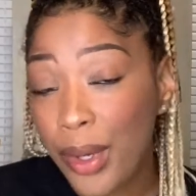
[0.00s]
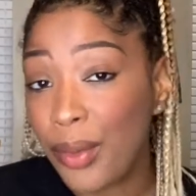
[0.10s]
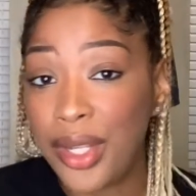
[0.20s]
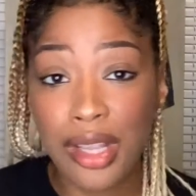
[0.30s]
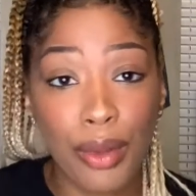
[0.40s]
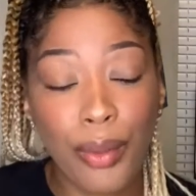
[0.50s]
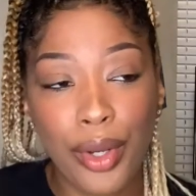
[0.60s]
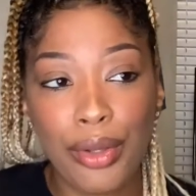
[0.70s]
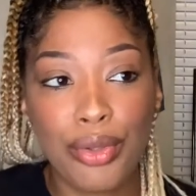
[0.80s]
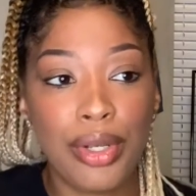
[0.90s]
We don't get the
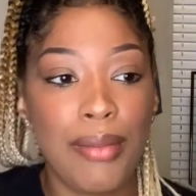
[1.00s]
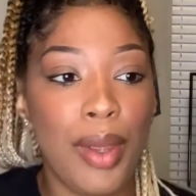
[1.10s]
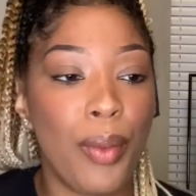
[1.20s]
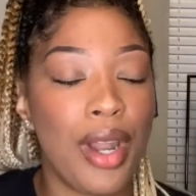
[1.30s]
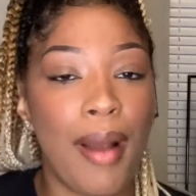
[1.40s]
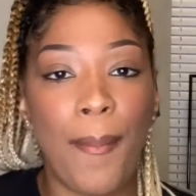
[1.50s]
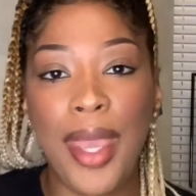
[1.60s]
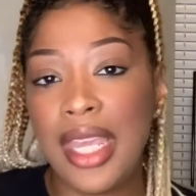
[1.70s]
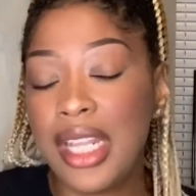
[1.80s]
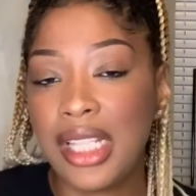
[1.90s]
royal treatment. We're not
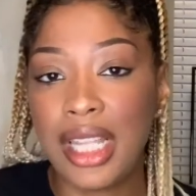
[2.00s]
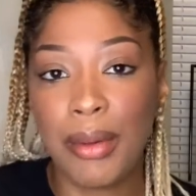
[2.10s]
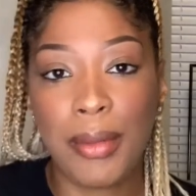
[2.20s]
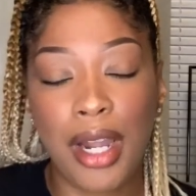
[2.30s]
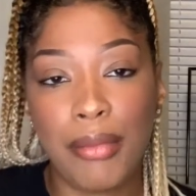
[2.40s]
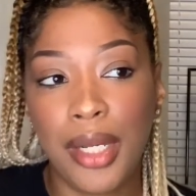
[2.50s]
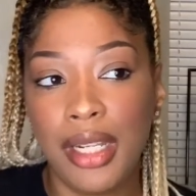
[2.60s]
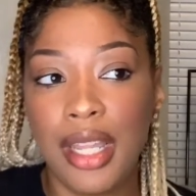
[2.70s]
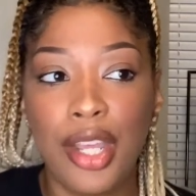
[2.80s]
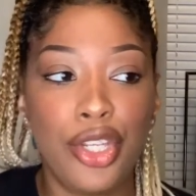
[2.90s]
making the same amount of money
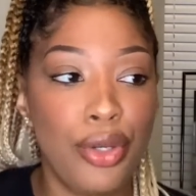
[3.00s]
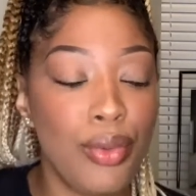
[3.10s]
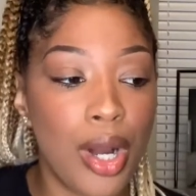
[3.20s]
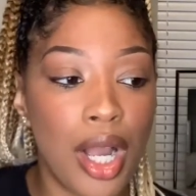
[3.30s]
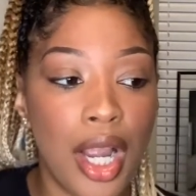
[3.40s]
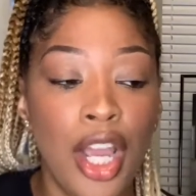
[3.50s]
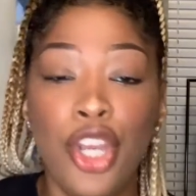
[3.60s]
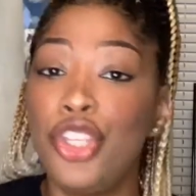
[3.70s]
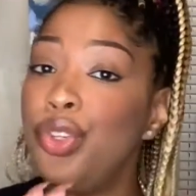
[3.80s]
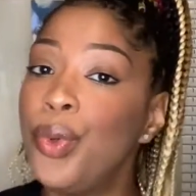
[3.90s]
that you are.
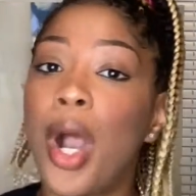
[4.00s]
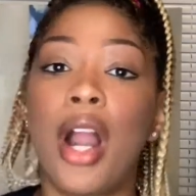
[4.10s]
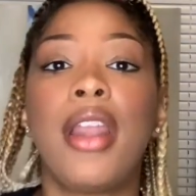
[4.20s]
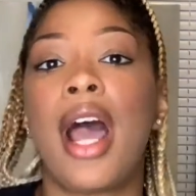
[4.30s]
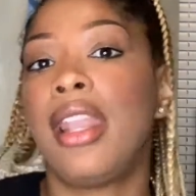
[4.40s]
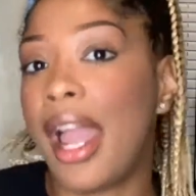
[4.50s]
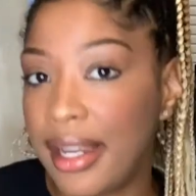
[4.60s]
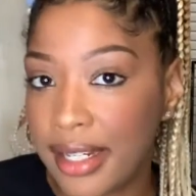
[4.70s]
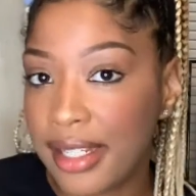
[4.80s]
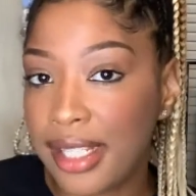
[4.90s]
You are not like
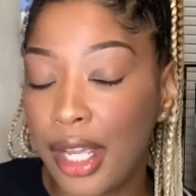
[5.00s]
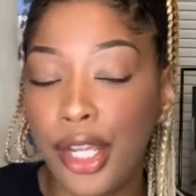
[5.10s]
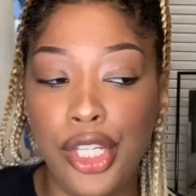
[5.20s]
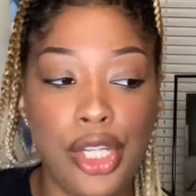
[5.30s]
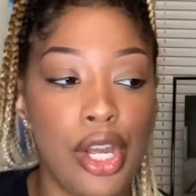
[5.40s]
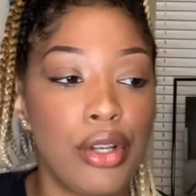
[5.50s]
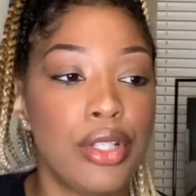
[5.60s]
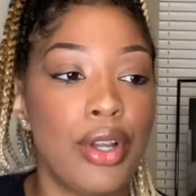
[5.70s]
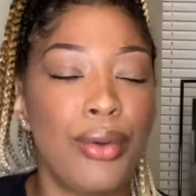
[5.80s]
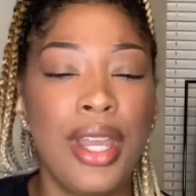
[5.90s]
us, you know?
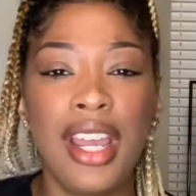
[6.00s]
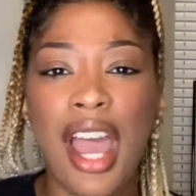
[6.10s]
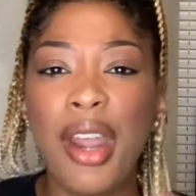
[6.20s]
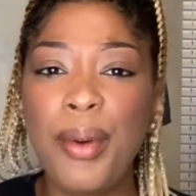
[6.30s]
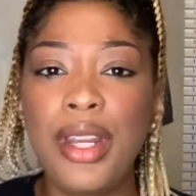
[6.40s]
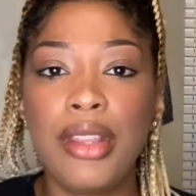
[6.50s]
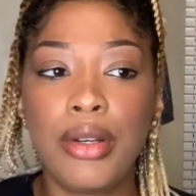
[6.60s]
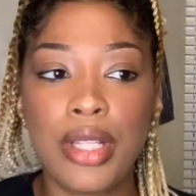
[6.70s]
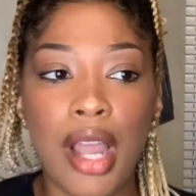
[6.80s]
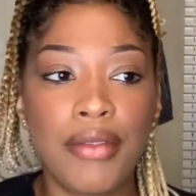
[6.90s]
So kind of one of
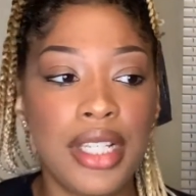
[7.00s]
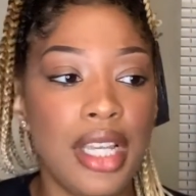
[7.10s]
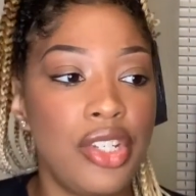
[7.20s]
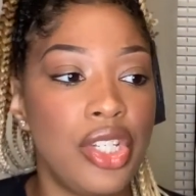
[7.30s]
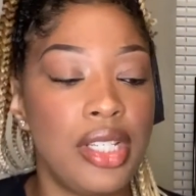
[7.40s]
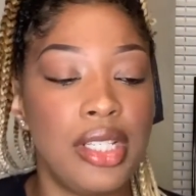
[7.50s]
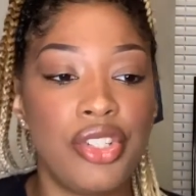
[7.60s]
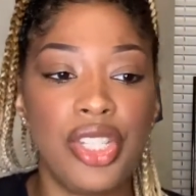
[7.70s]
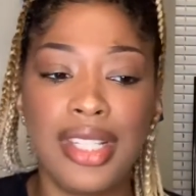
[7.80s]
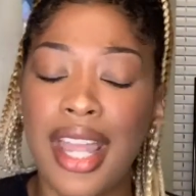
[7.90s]
those conversations. And
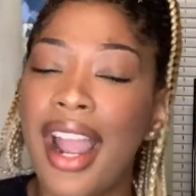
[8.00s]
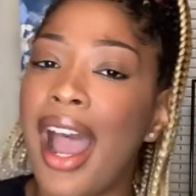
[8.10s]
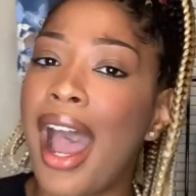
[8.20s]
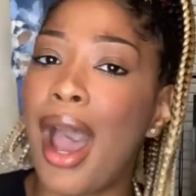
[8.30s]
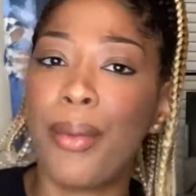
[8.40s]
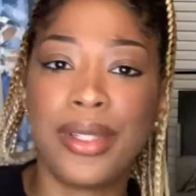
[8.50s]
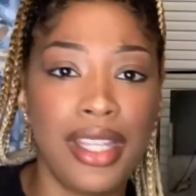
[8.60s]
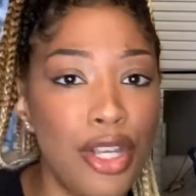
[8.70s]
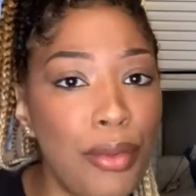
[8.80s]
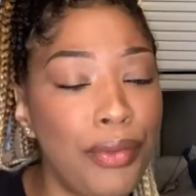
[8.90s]
she's like, I was
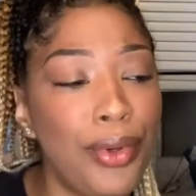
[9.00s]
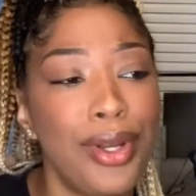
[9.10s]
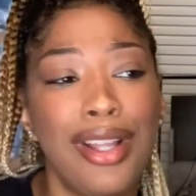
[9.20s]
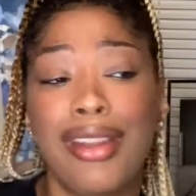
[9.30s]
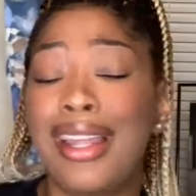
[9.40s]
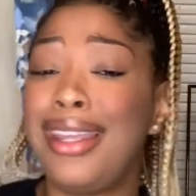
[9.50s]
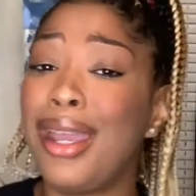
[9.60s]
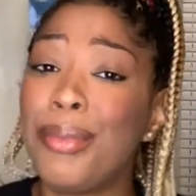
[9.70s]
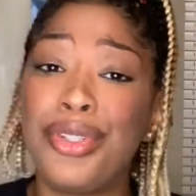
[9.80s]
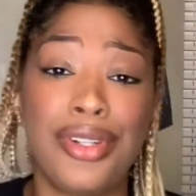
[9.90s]
here before. And they're like,
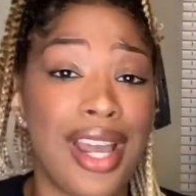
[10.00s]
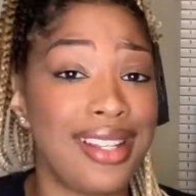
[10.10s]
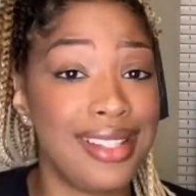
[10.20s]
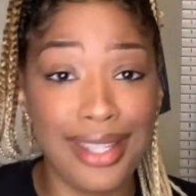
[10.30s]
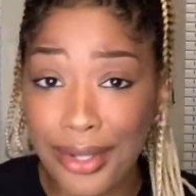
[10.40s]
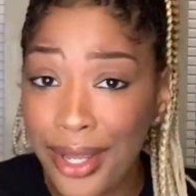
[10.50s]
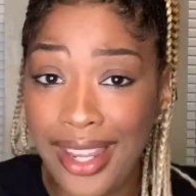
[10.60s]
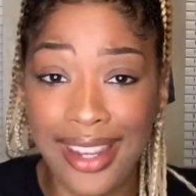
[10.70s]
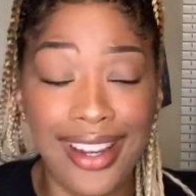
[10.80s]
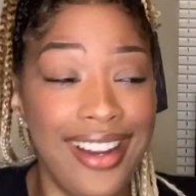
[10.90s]
yeah, but you're not still
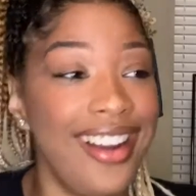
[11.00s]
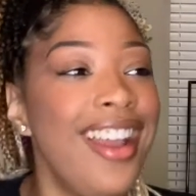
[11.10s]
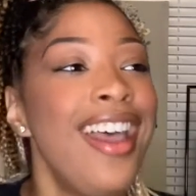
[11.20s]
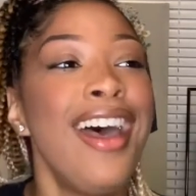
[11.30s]
here.